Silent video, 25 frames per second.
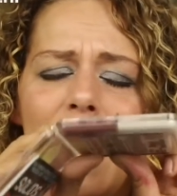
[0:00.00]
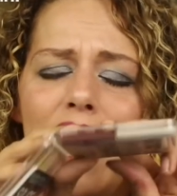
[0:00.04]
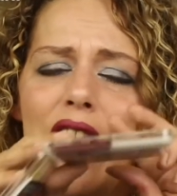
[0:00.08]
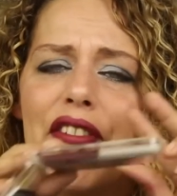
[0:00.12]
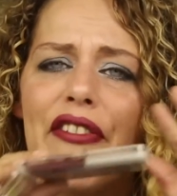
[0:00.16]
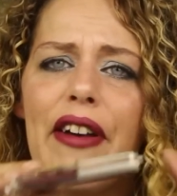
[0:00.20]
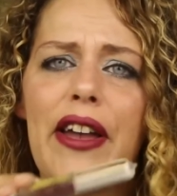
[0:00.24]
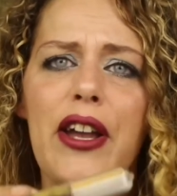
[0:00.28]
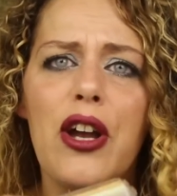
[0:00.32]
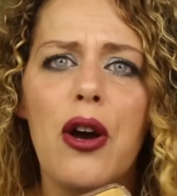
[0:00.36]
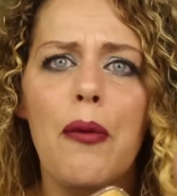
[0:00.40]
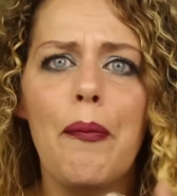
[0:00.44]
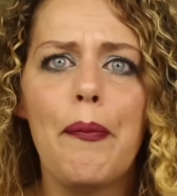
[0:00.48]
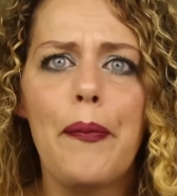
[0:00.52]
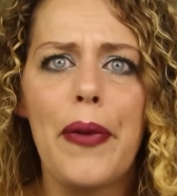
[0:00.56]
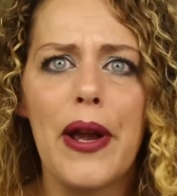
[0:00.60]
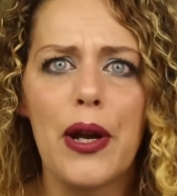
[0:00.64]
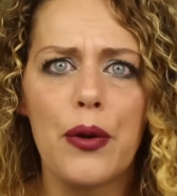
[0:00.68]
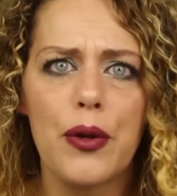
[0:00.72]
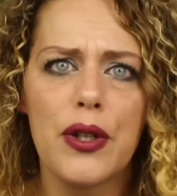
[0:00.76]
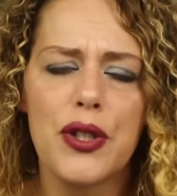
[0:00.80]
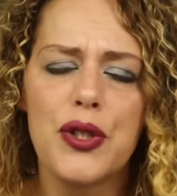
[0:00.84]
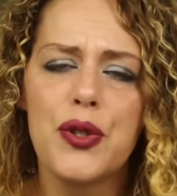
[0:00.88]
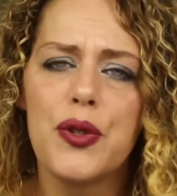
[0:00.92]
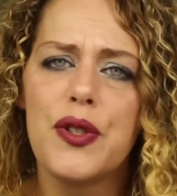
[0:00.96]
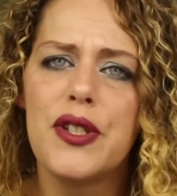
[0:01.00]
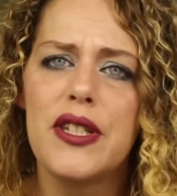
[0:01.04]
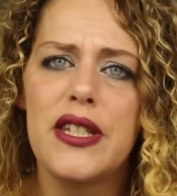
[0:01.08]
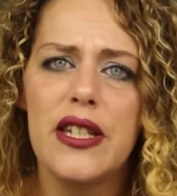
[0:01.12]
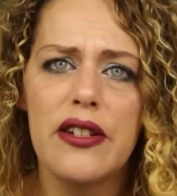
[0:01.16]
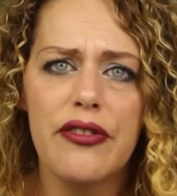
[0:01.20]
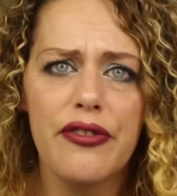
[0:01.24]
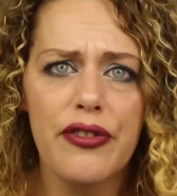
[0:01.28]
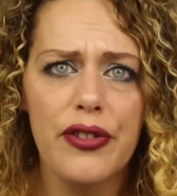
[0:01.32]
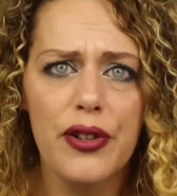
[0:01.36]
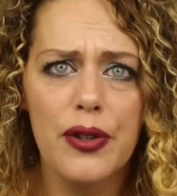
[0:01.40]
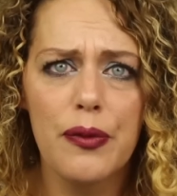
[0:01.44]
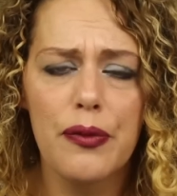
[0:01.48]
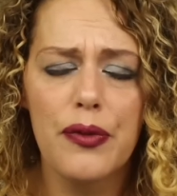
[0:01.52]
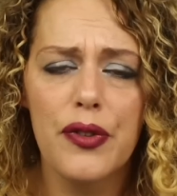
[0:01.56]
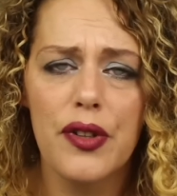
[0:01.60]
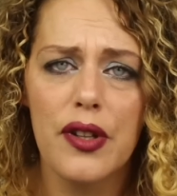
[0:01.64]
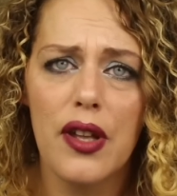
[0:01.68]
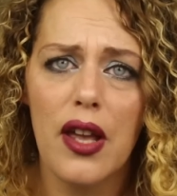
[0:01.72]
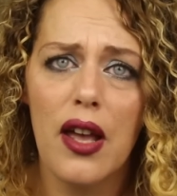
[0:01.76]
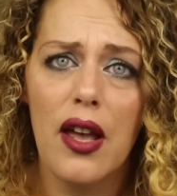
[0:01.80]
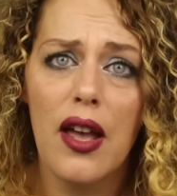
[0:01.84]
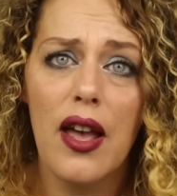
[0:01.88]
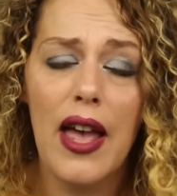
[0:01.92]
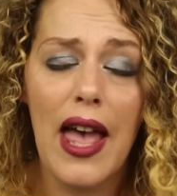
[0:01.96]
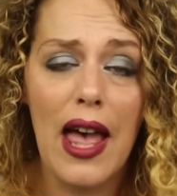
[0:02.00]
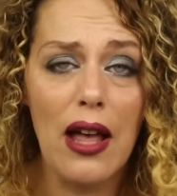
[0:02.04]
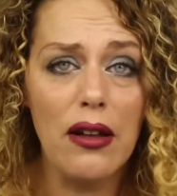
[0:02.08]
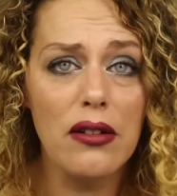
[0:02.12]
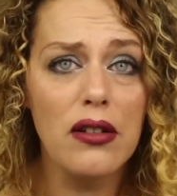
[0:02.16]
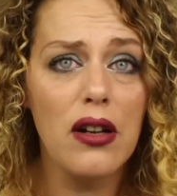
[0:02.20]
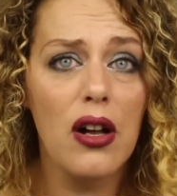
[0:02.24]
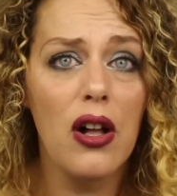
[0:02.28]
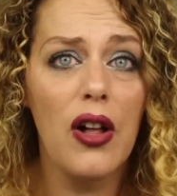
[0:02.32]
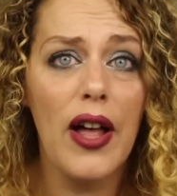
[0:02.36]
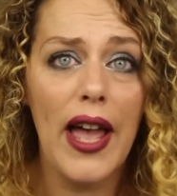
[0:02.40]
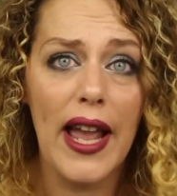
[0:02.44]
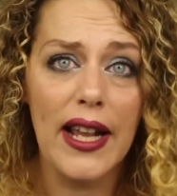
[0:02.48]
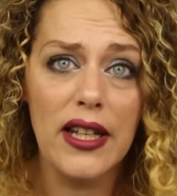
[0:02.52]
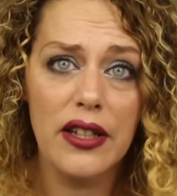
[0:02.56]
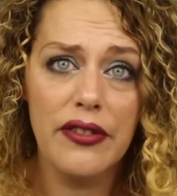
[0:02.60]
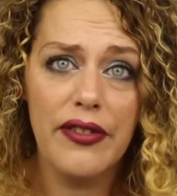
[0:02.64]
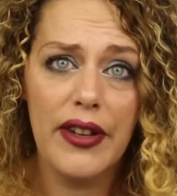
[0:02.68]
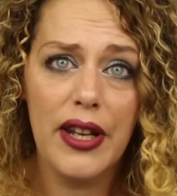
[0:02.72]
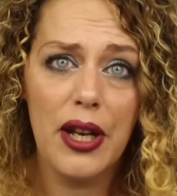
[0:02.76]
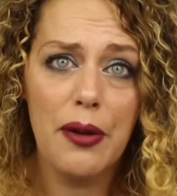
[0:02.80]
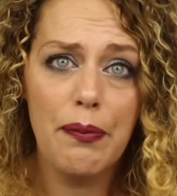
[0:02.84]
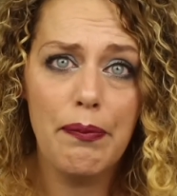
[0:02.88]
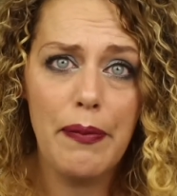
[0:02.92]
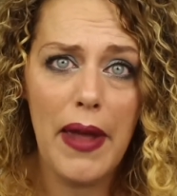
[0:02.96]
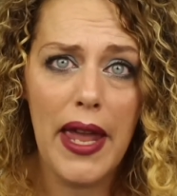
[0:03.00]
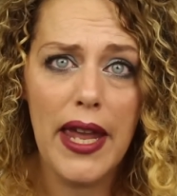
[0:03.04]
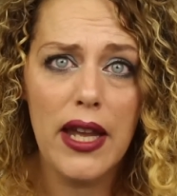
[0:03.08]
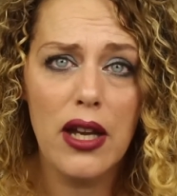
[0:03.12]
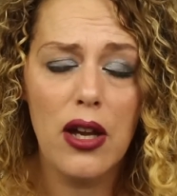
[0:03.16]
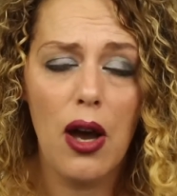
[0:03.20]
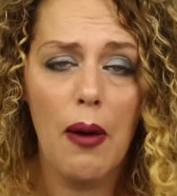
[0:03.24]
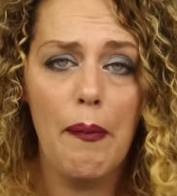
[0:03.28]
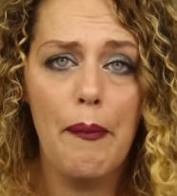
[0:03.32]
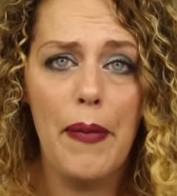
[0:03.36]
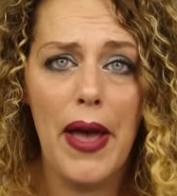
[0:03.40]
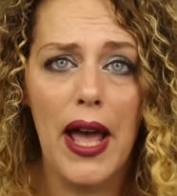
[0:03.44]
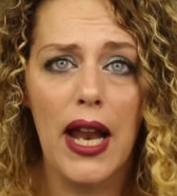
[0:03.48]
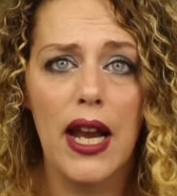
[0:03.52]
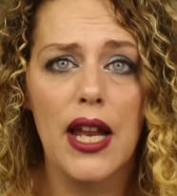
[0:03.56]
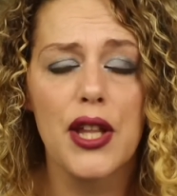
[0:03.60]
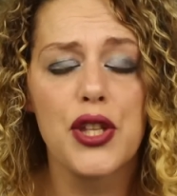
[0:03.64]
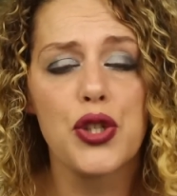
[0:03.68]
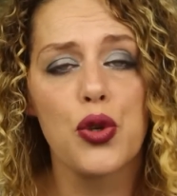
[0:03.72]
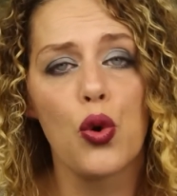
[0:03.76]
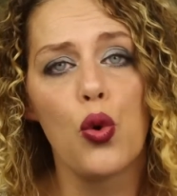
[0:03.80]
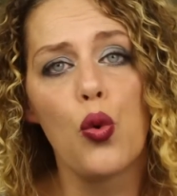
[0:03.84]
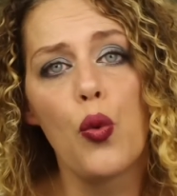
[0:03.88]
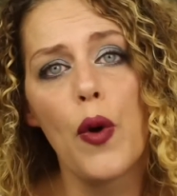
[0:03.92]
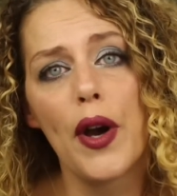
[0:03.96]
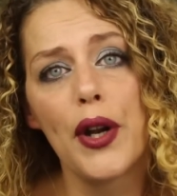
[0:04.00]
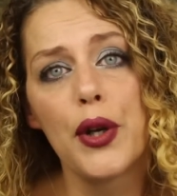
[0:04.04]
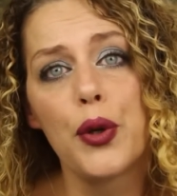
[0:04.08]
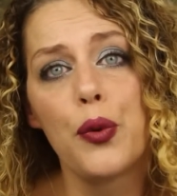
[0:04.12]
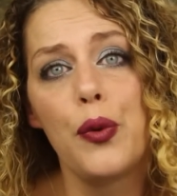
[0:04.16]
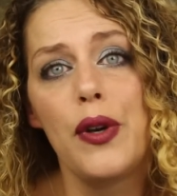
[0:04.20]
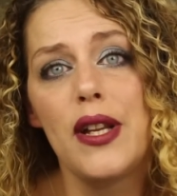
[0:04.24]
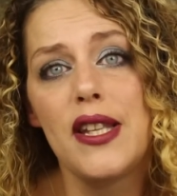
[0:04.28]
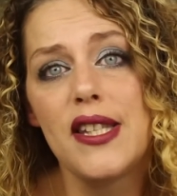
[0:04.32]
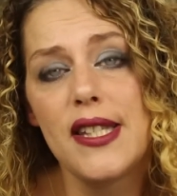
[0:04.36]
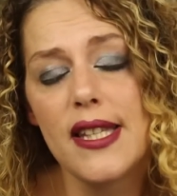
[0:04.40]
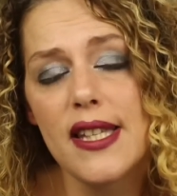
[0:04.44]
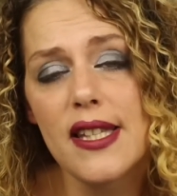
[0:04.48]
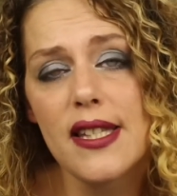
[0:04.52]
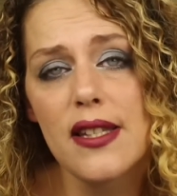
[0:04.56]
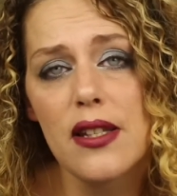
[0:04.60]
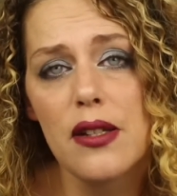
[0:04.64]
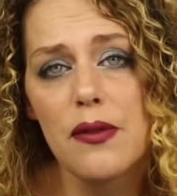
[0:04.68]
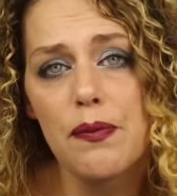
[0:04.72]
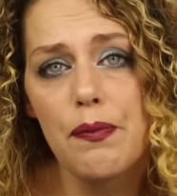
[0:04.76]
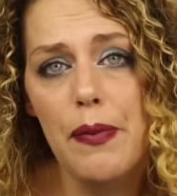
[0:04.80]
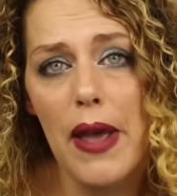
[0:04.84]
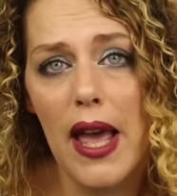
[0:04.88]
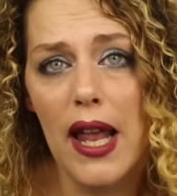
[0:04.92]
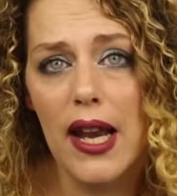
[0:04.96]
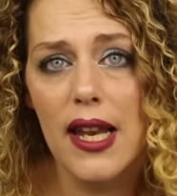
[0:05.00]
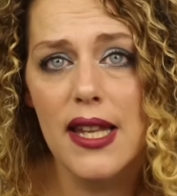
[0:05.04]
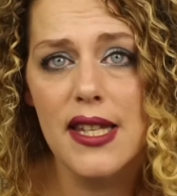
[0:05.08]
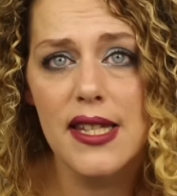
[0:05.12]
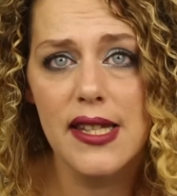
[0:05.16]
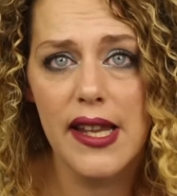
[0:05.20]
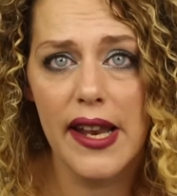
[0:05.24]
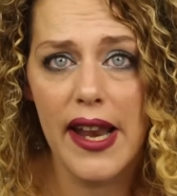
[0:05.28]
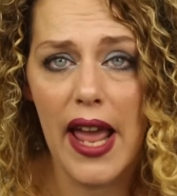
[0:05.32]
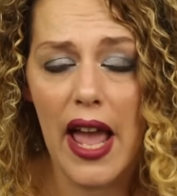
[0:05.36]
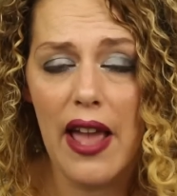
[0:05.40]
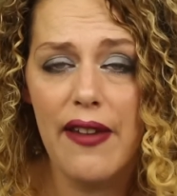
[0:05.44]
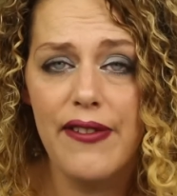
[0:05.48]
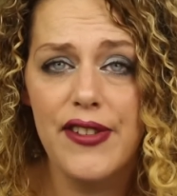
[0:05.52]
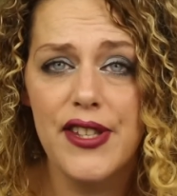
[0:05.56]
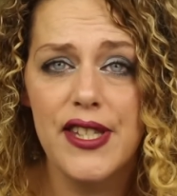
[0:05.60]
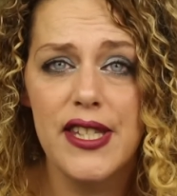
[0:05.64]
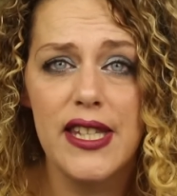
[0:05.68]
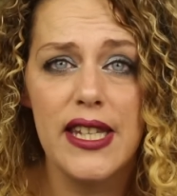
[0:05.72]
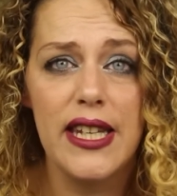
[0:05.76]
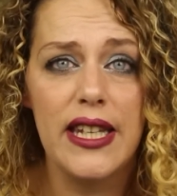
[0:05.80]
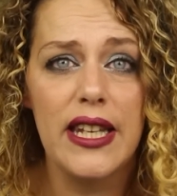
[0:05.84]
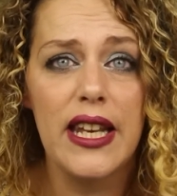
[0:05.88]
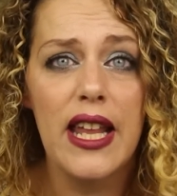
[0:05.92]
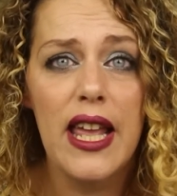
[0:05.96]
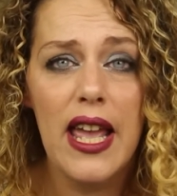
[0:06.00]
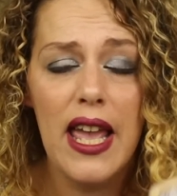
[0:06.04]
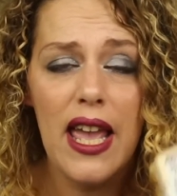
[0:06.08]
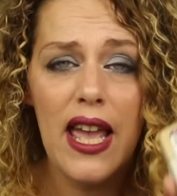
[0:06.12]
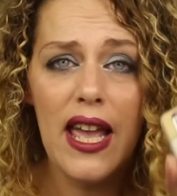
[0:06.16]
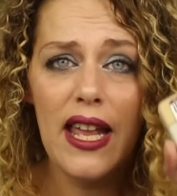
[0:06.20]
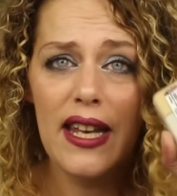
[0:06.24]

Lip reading: If I compare it to different alcohol activated makeup palettes or water resistant palettes that I've seen,